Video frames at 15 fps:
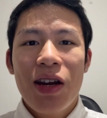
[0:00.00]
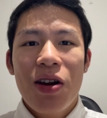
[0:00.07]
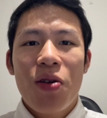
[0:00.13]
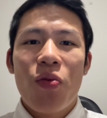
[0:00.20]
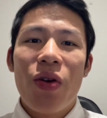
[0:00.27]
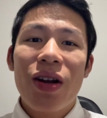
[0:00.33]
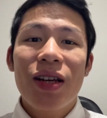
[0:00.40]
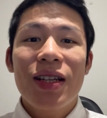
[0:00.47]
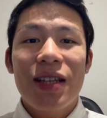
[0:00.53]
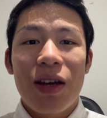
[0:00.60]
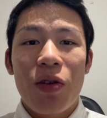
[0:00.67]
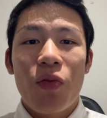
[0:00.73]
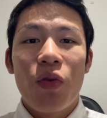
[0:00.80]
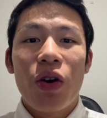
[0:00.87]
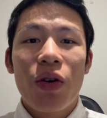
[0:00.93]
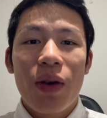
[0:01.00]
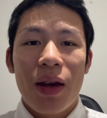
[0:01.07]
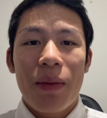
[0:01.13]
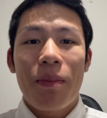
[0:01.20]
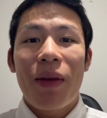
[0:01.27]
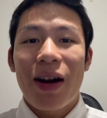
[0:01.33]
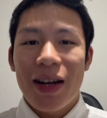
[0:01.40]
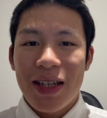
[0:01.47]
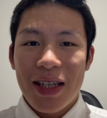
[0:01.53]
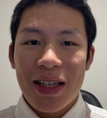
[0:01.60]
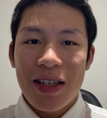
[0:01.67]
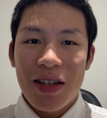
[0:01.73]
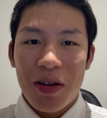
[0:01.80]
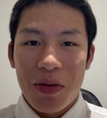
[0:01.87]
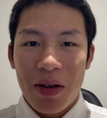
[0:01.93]
Rather than viewing marketing
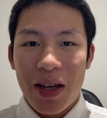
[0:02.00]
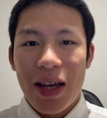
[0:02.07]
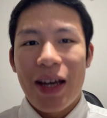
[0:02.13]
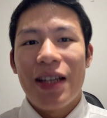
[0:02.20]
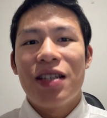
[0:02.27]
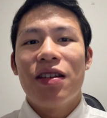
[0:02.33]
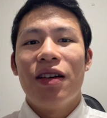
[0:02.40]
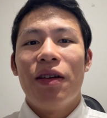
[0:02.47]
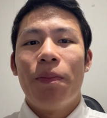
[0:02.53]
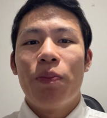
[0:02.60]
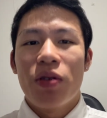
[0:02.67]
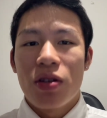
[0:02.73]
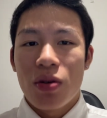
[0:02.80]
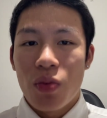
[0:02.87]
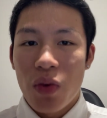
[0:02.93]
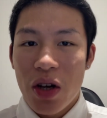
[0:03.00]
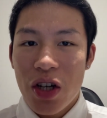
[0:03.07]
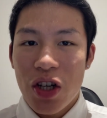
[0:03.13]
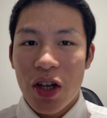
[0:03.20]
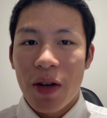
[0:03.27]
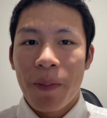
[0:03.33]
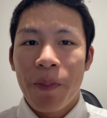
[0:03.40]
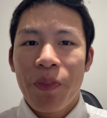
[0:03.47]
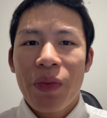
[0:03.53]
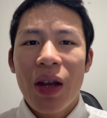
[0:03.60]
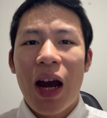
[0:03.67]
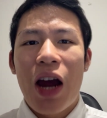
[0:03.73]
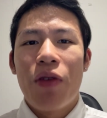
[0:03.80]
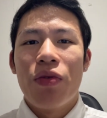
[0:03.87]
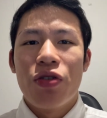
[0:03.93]
solely as a persuasion,
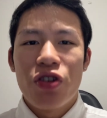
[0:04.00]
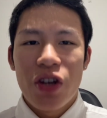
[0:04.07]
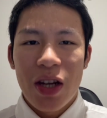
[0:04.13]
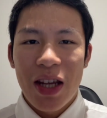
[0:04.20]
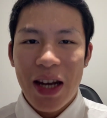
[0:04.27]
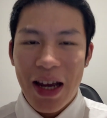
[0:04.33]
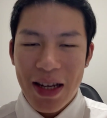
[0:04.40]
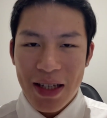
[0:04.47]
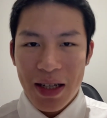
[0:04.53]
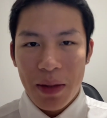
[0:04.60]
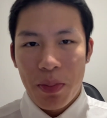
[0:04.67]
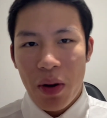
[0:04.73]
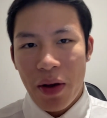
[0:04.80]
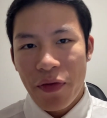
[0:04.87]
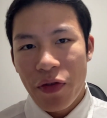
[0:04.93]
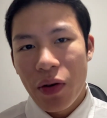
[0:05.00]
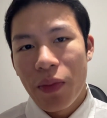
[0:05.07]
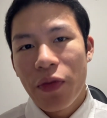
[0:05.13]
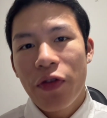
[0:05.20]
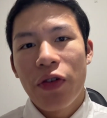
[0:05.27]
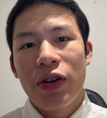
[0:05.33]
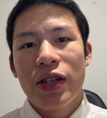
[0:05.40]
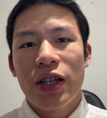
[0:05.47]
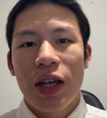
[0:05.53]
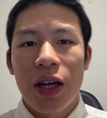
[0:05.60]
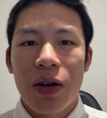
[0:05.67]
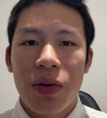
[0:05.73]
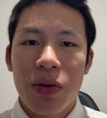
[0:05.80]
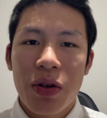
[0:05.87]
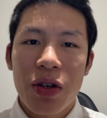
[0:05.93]
I will treat it as a platform for
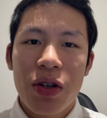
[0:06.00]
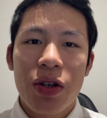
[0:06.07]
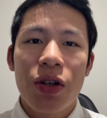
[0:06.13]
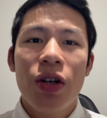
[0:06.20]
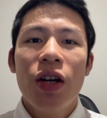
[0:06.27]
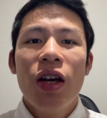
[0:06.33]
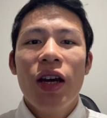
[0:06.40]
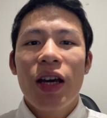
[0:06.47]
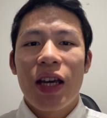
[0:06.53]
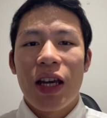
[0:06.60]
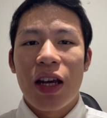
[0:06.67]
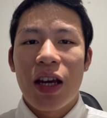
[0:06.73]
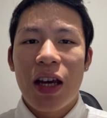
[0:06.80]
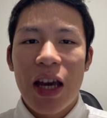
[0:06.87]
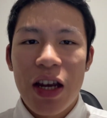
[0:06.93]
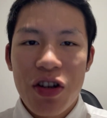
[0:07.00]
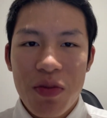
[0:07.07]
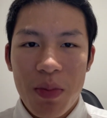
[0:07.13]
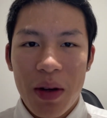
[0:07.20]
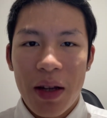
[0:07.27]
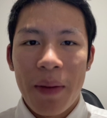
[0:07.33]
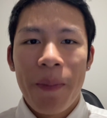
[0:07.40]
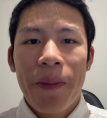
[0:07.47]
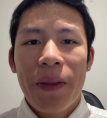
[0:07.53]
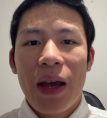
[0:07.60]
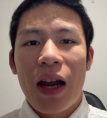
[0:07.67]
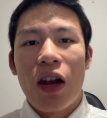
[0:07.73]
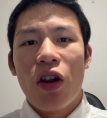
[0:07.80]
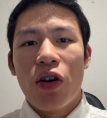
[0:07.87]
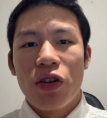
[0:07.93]
stakeholder engagement
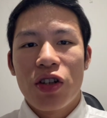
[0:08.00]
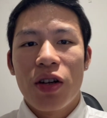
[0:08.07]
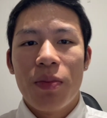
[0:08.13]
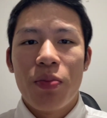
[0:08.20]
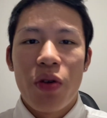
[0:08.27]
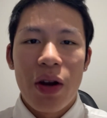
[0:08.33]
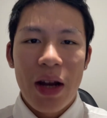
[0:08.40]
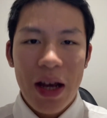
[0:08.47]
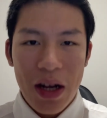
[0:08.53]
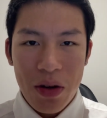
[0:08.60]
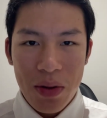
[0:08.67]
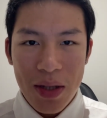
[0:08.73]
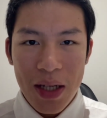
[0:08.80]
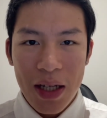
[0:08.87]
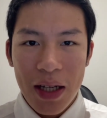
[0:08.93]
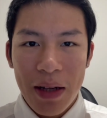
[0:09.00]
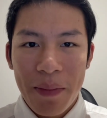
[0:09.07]
and long-term brand equity.